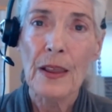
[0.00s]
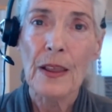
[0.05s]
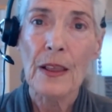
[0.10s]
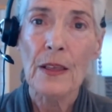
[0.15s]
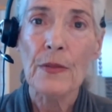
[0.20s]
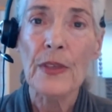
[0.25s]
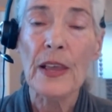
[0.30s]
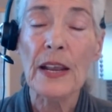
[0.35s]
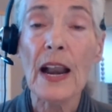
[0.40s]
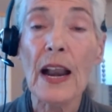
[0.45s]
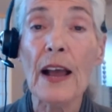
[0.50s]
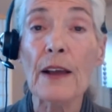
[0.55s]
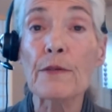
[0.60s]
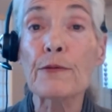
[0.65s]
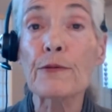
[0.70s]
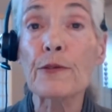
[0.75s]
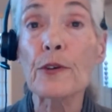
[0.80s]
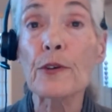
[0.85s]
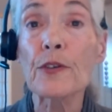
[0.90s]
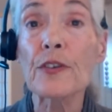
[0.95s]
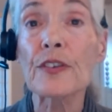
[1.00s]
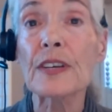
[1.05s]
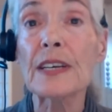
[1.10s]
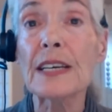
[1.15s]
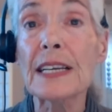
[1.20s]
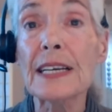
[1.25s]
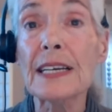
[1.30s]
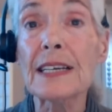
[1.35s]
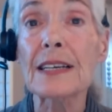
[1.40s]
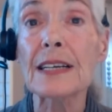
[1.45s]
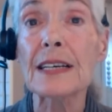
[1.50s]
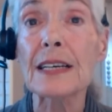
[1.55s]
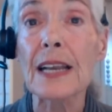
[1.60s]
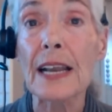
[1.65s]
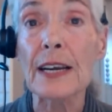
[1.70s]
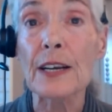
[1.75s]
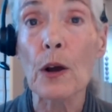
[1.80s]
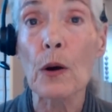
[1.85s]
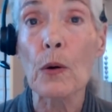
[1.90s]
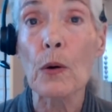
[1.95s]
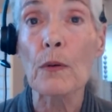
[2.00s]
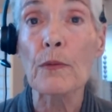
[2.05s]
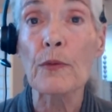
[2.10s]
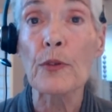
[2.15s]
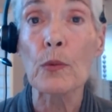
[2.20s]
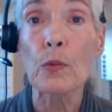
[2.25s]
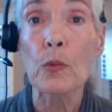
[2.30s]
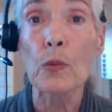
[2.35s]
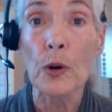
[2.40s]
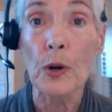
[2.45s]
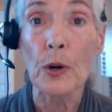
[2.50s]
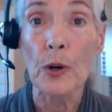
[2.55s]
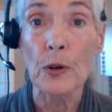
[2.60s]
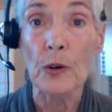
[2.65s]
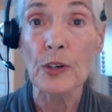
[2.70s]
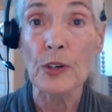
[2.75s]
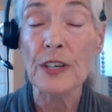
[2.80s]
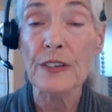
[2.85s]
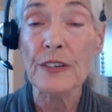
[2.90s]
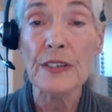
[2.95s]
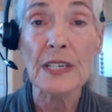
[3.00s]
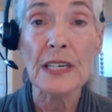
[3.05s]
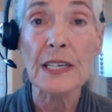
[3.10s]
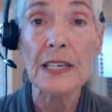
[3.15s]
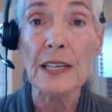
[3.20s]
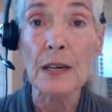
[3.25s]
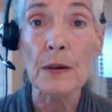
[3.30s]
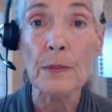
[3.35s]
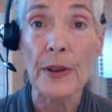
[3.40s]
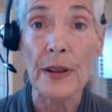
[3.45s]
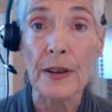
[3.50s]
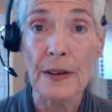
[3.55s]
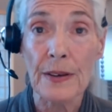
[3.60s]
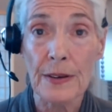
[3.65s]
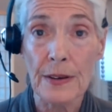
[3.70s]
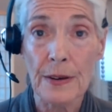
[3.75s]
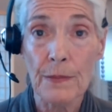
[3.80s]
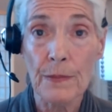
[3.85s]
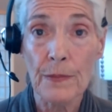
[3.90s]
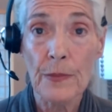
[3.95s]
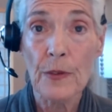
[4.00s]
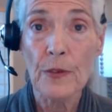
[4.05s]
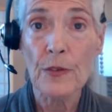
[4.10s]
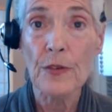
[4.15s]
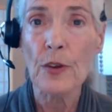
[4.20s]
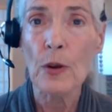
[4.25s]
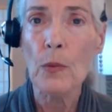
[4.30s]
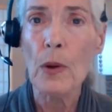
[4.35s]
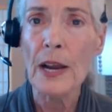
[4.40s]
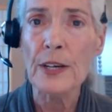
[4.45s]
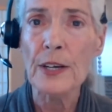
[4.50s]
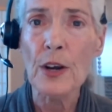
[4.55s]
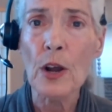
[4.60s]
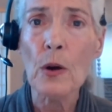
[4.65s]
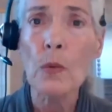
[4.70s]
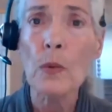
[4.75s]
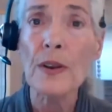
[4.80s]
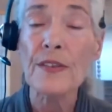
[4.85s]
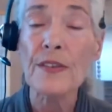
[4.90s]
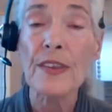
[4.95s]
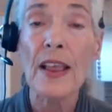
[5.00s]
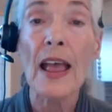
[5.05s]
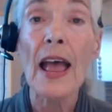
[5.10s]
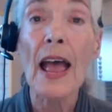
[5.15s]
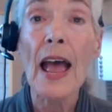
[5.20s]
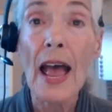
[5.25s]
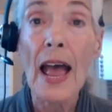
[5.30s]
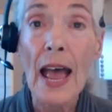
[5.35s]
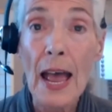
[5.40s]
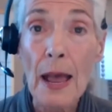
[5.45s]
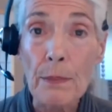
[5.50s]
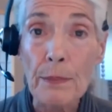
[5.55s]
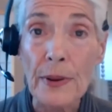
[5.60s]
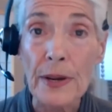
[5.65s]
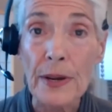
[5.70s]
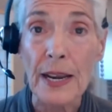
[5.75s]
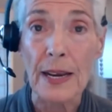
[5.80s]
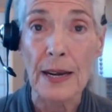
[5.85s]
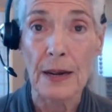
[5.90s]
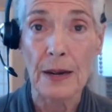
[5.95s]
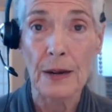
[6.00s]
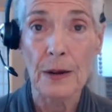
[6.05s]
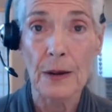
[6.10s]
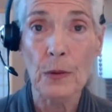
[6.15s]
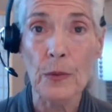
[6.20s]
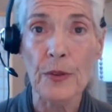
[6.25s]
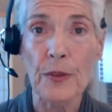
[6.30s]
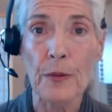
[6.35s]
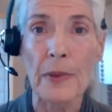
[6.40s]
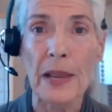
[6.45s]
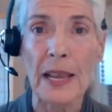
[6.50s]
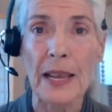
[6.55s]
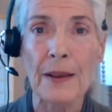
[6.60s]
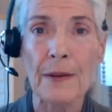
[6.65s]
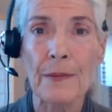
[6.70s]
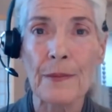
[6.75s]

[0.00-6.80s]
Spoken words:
then I first need to let go of the world just a little bit so I know what's happening with me.